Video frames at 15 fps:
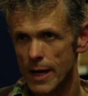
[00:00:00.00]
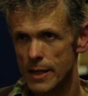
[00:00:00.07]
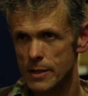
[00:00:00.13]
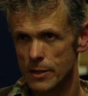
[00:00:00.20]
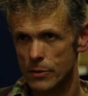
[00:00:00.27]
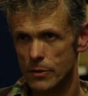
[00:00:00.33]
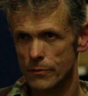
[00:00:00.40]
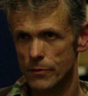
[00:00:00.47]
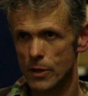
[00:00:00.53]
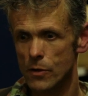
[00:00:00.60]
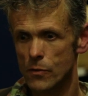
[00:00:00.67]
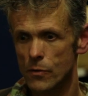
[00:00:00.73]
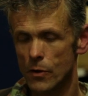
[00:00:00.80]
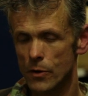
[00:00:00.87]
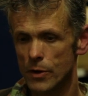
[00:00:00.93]
had to sort of
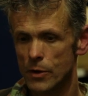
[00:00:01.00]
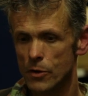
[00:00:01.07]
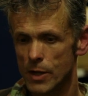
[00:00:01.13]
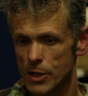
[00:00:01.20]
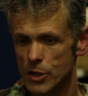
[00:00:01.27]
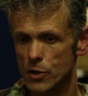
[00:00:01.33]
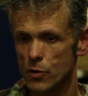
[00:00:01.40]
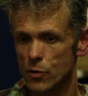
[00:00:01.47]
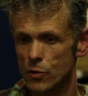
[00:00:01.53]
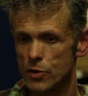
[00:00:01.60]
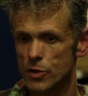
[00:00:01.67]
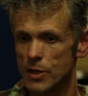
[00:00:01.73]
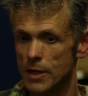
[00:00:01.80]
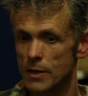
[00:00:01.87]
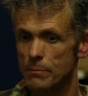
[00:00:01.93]
go on a crash
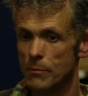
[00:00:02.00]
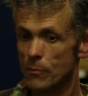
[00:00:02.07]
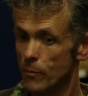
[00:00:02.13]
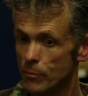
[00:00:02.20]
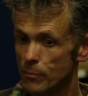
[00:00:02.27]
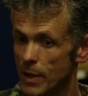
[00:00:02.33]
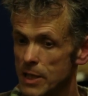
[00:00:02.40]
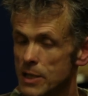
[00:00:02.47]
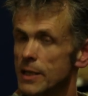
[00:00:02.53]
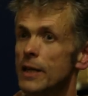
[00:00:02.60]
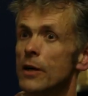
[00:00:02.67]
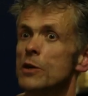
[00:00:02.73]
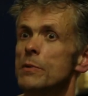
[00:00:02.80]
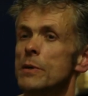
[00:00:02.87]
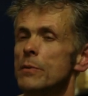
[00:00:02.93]
course and basically
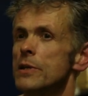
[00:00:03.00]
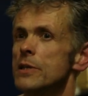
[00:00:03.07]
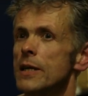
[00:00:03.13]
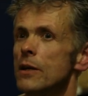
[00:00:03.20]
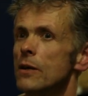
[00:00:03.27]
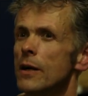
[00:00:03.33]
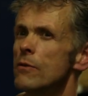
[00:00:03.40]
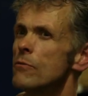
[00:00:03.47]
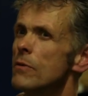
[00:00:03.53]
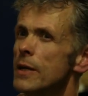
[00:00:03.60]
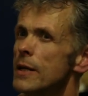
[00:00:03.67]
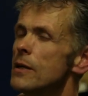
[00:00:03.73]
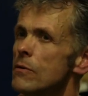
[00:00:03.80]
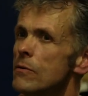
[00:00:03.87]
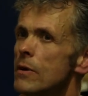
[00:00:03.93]
go to people and say, look, I really
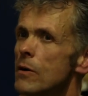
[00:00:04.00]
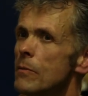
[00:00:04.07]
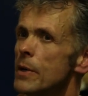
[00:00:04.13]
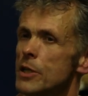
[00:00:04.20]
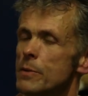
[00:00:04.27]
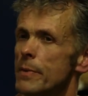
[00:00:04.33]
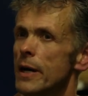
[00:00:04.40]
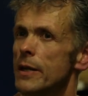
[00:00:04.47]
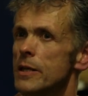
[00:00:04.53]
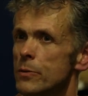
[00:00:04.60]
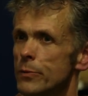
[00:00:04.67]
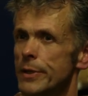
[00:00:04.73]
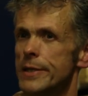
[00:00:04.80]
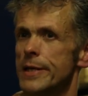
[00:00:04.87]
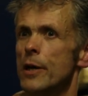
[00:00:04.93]
don't know much about this,
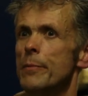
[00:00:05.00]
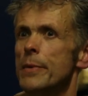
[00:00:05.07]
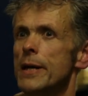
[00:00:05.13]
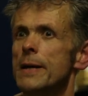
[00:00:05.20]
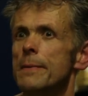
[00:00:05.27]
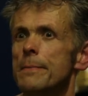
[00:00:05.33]
would you tell me?